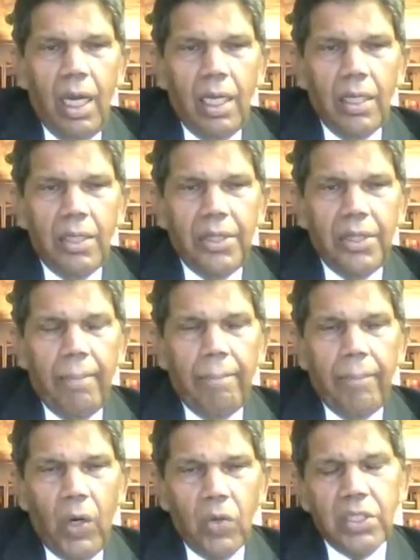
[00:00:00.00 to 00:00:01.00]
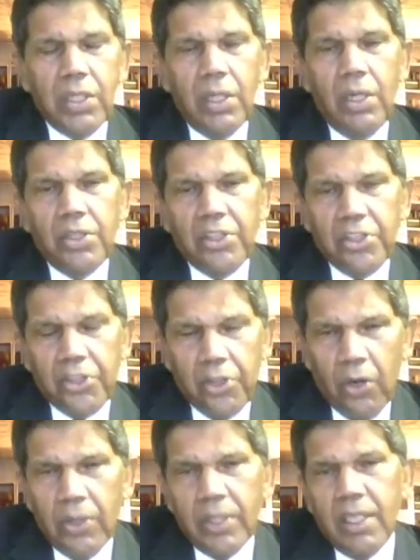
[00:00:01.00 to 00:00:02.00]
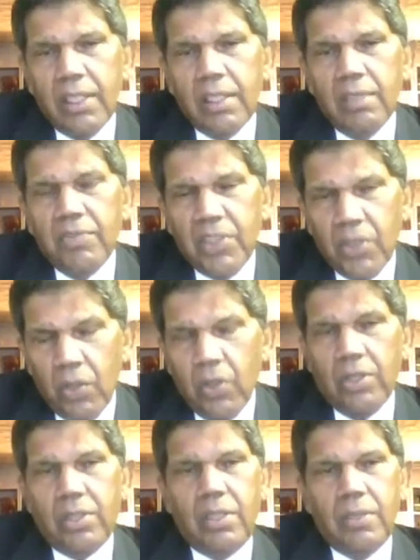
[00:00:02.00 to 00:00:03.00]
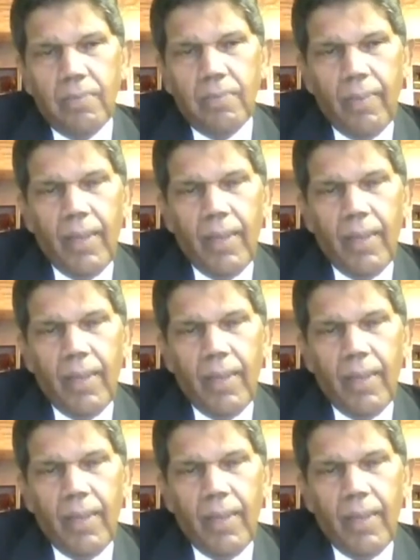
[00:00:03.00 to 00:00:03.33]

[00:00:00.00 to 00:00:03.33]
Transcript: The most authoritative source